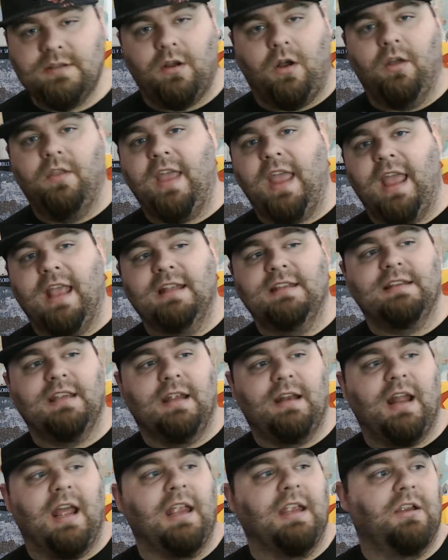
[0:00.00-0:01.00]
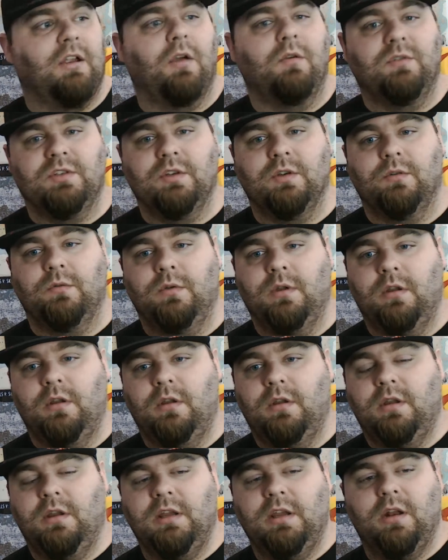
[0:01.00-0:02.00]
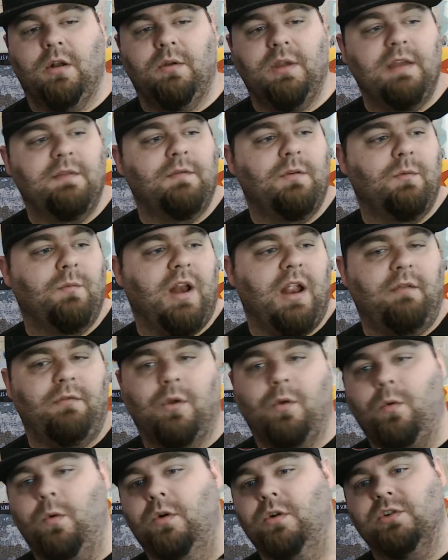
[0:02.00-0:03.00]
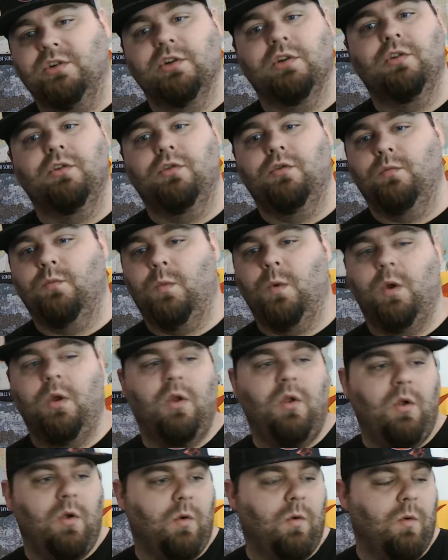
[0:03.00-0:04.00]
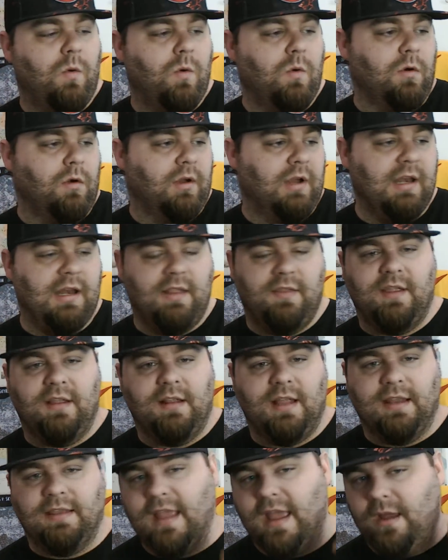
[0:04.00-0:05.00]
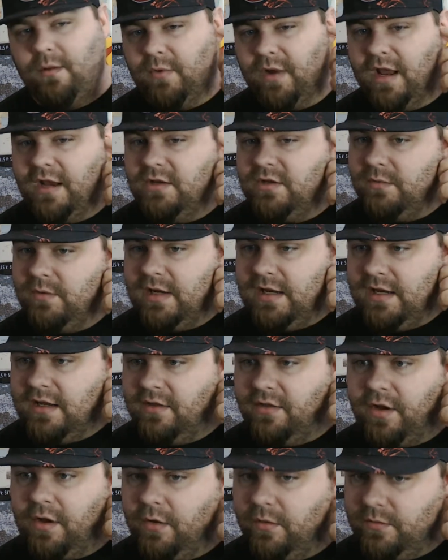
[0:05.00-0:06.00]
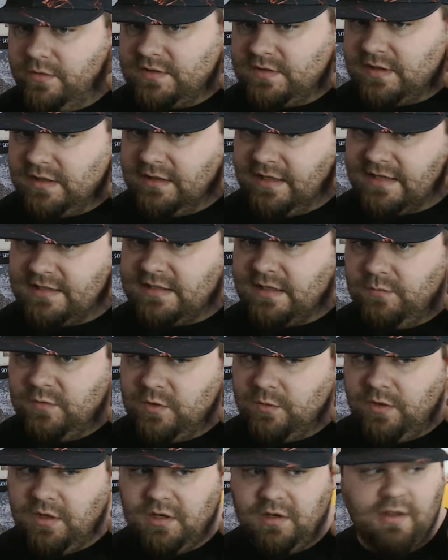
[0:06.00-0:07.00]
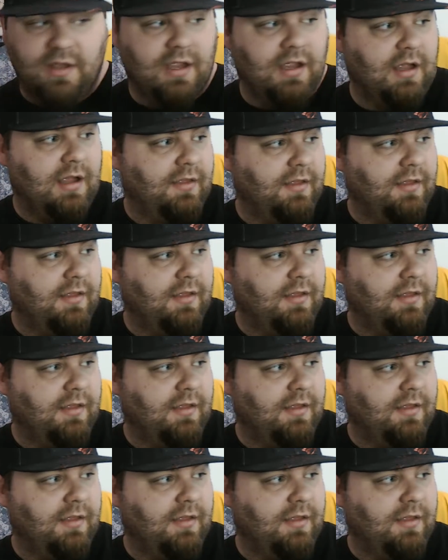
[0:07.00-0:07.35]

the headset I go to. Even when I record Doom or anything like that. When I do any of those, unless I'm doing the